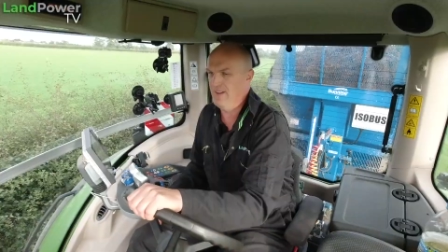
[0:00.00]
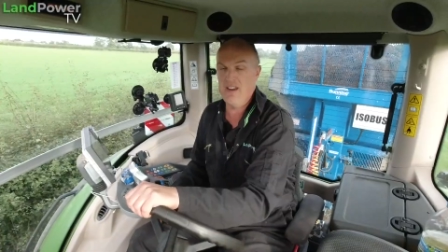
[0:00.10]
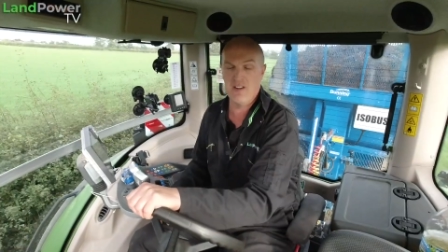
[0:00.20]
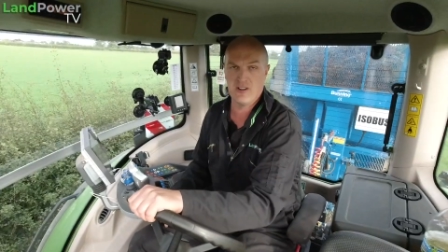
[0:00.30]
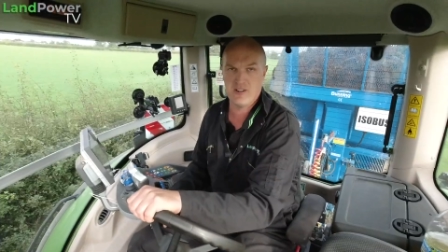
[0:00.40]

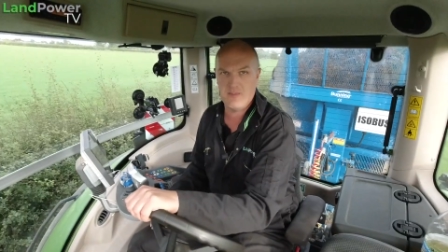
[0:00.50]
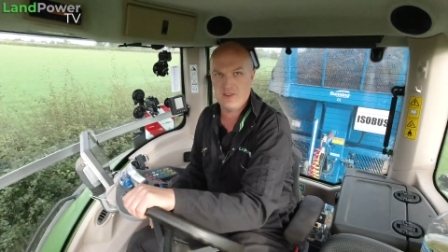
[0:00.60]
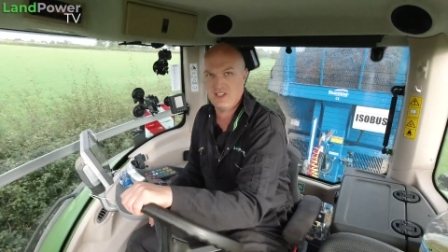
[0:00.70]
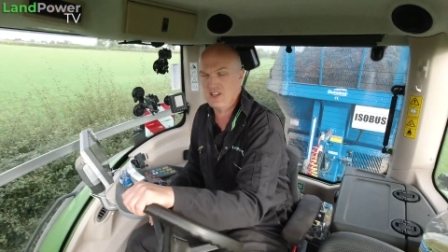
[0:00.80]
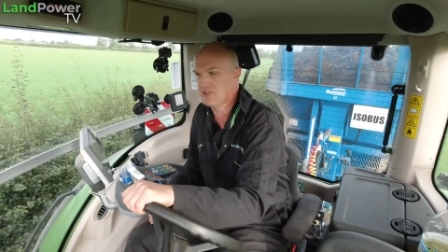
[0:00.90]

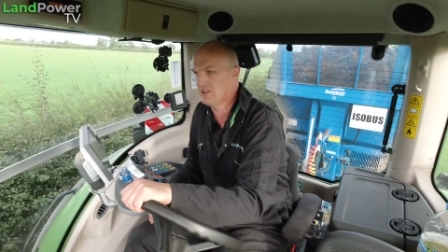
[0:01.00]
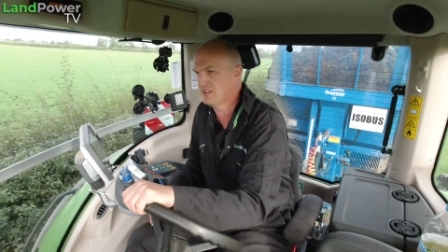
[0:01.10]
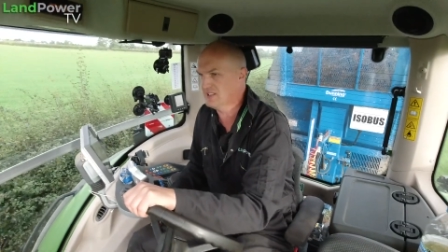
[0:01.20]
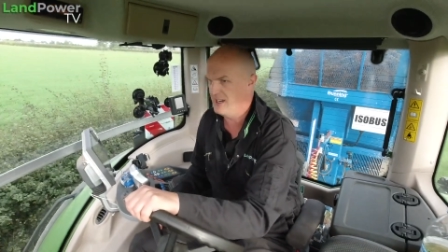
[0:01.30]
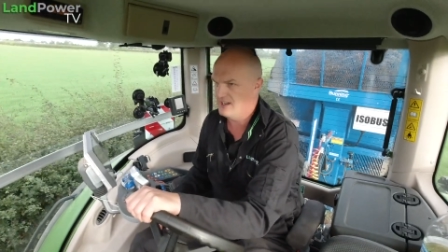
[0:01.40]
VarioGrip
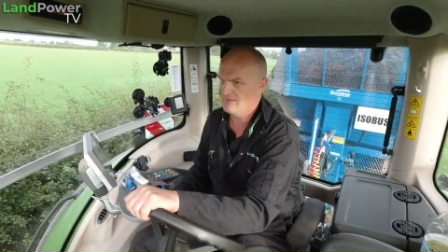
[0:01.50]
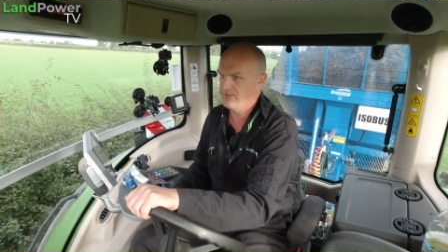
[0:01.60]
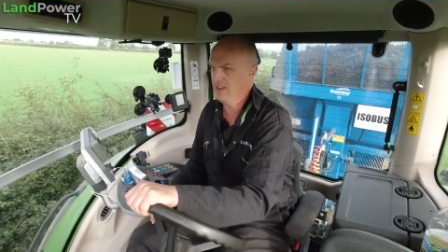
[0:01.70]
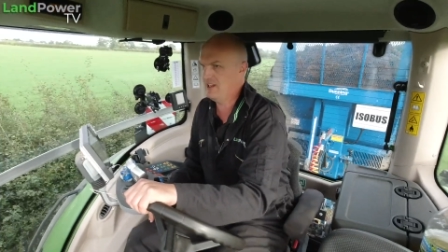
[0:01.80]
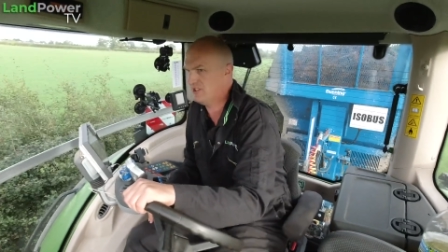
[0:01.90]
central tyre
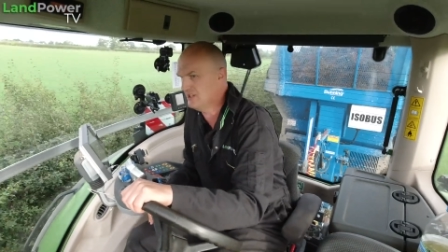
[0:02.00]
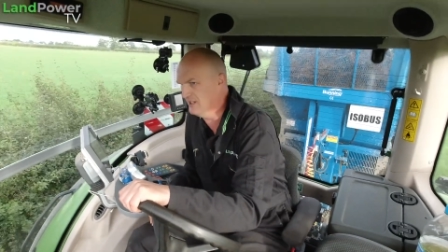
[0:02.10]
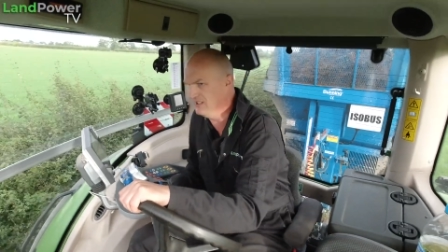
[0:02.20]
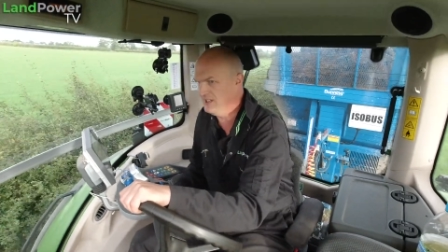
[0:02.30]
inflation